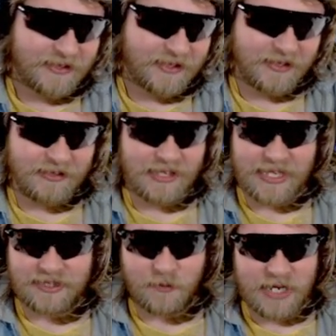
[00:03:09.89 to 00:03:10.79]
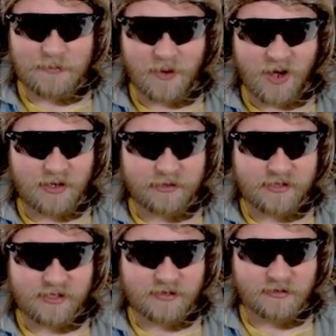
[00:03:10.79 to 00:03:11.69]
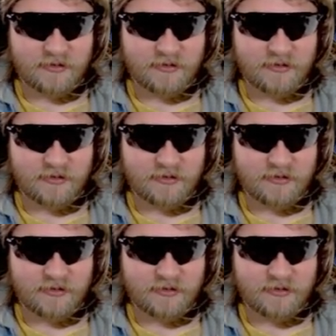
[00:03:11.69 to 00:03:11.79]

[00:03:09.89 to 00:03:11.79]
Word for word: you know, like the red bars.